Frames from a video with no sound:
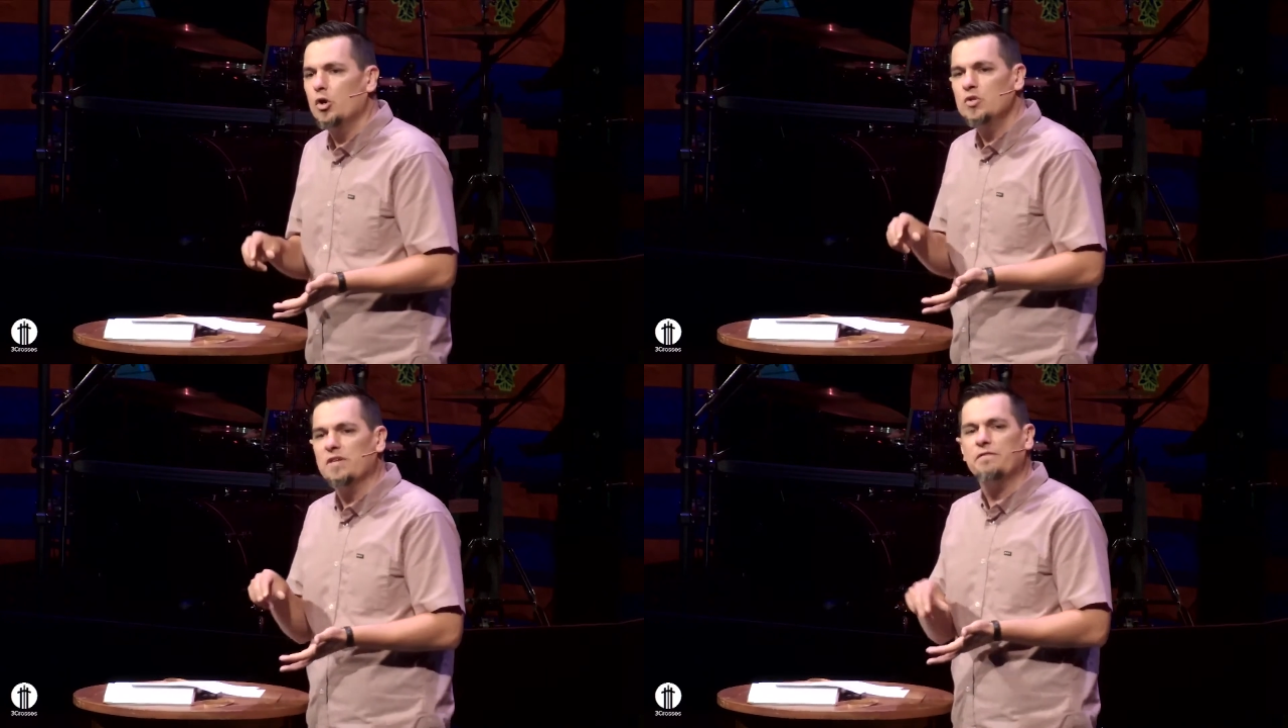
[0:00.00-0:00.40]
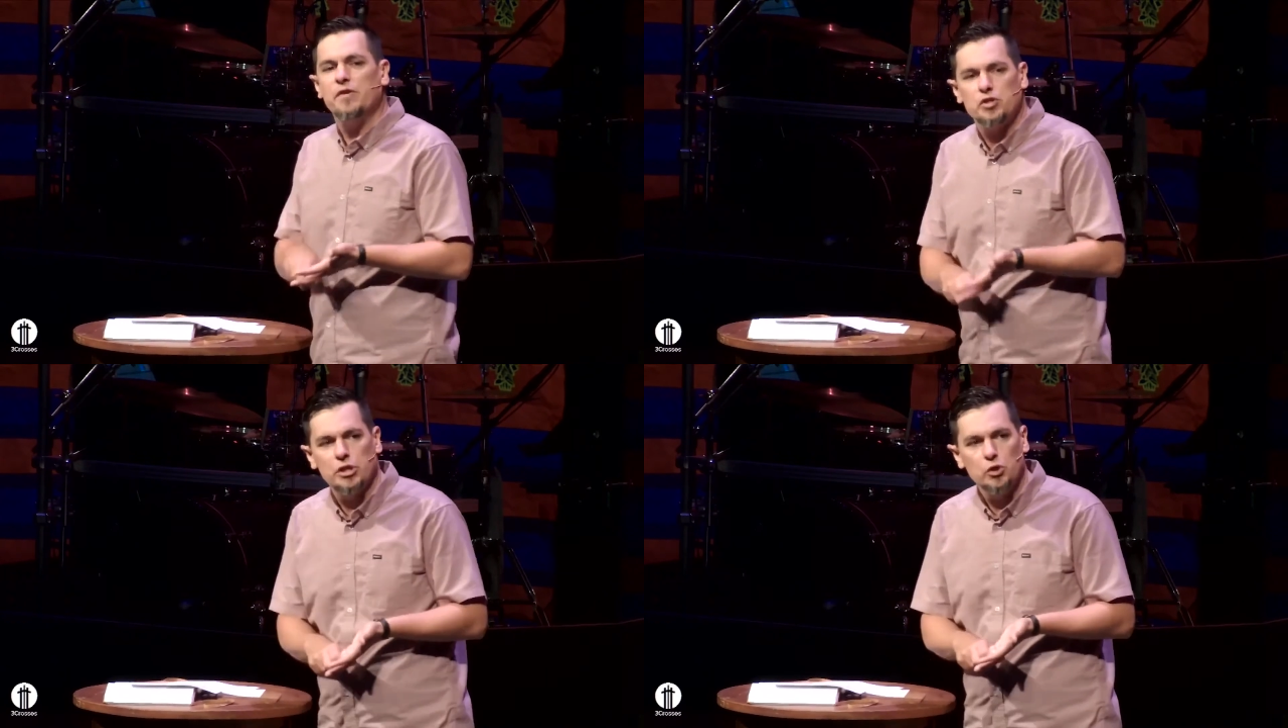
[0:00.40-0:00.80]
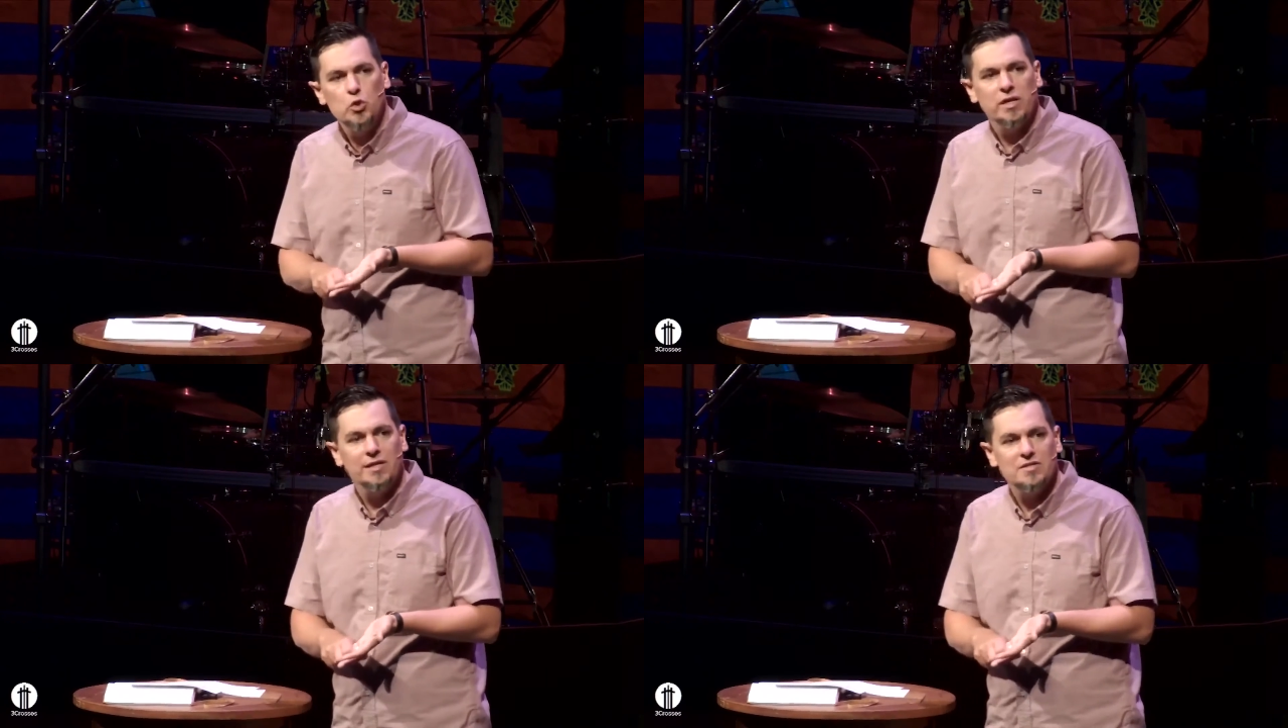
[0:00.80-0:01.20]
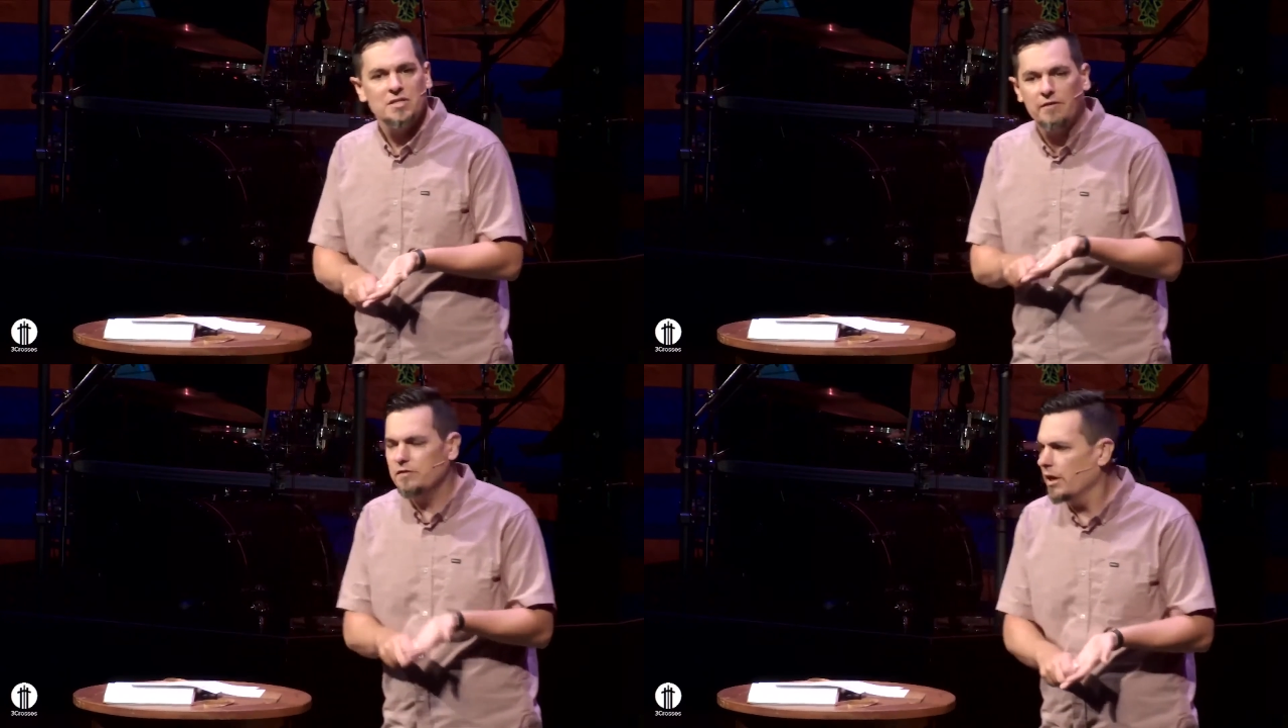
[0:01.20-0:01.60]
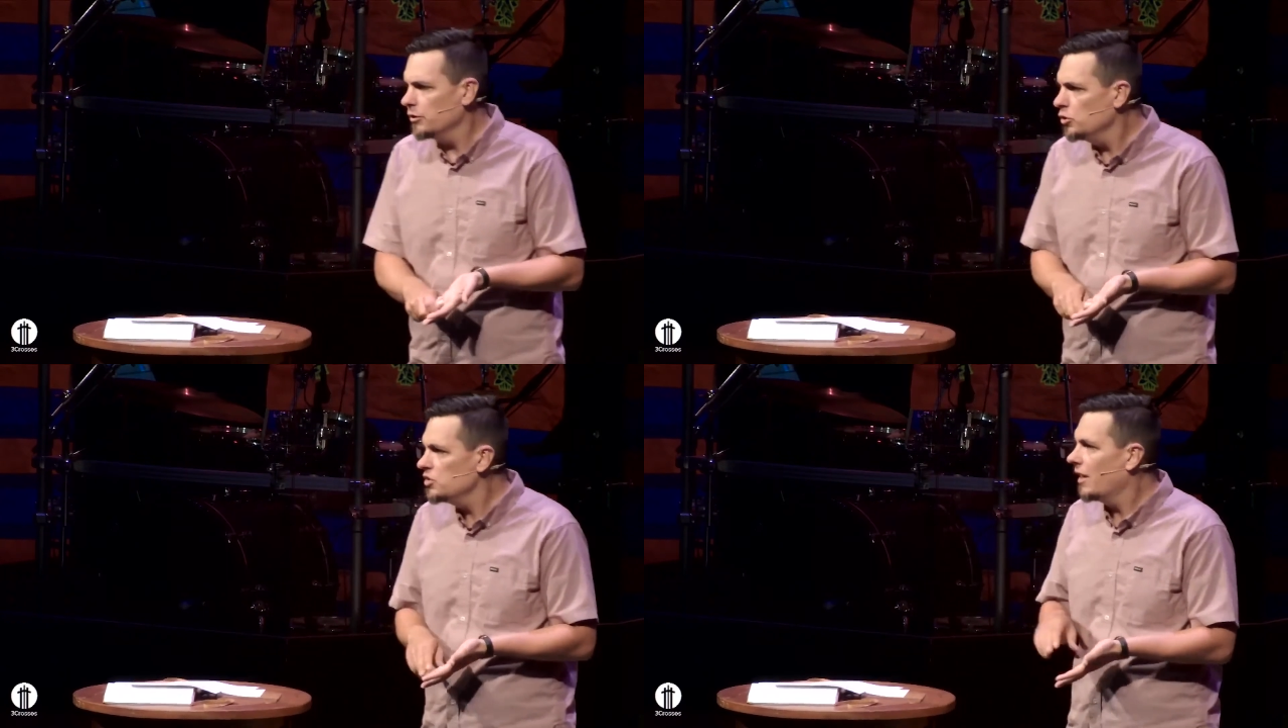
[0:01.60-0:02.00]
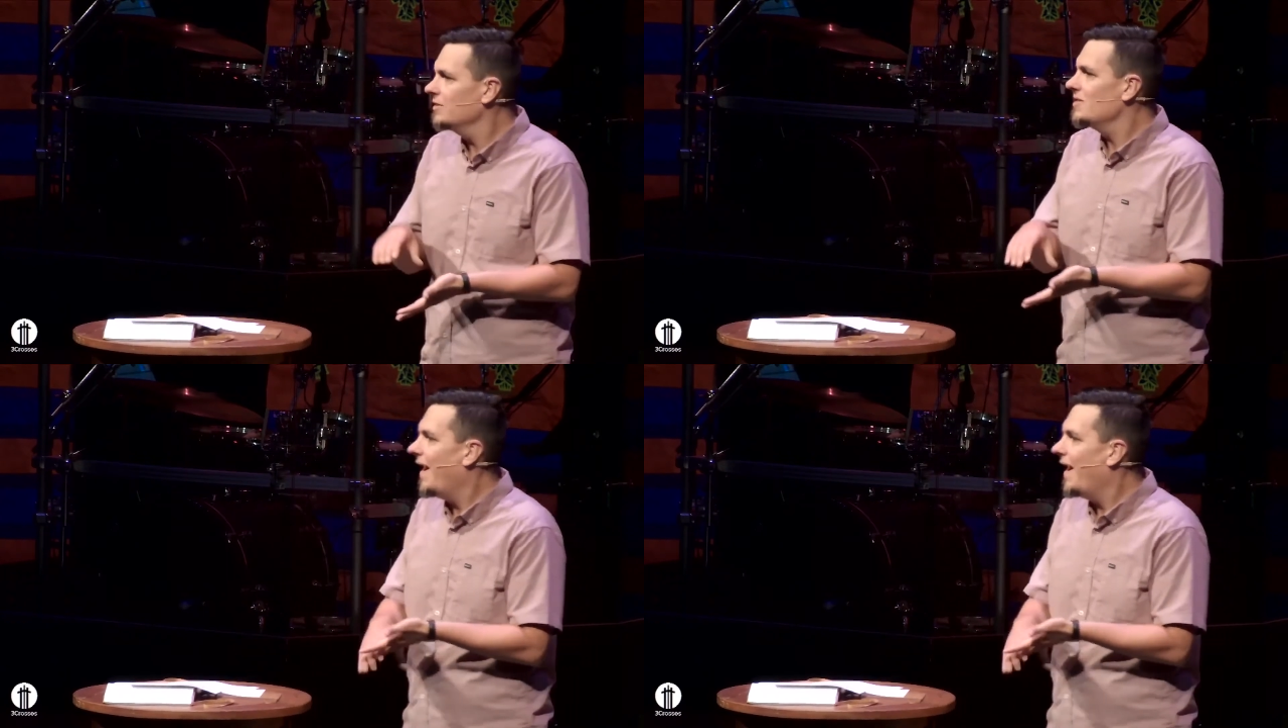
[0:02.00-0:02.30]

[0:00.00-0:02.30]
Who's efficient? Who can get stuff done? Who's on